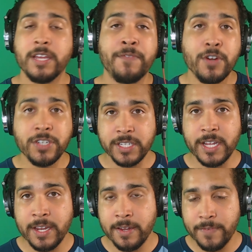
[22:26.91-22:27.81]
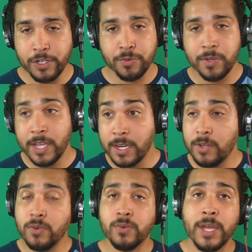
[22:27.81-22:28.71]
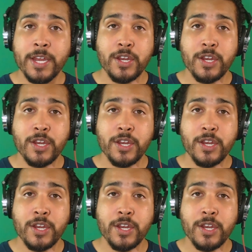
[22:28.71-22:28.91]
if you're just an individual and you